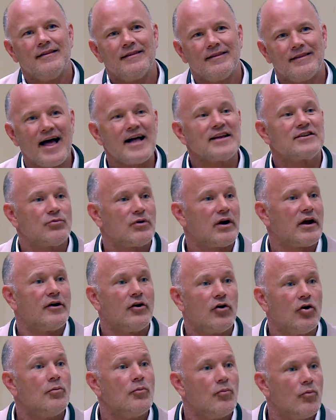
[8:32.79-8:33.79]
That's what I
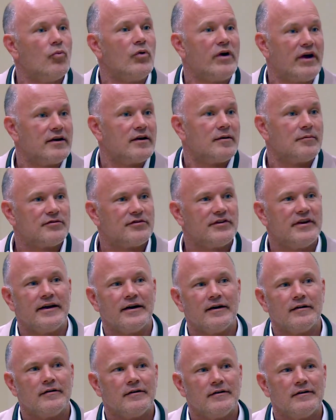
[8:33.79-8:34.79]
hope we end up
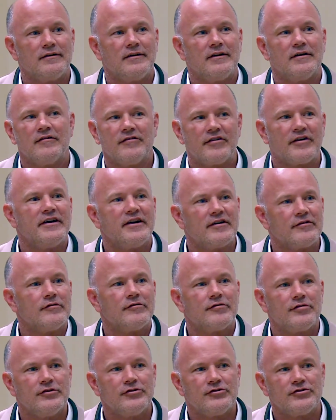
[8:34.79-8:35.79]
seeing, a very
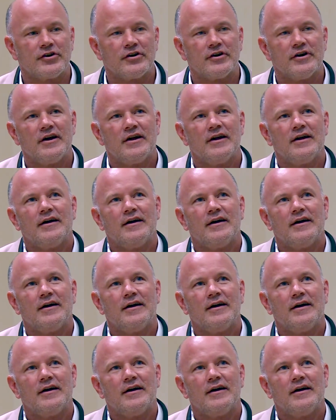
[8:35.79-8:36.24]
different future.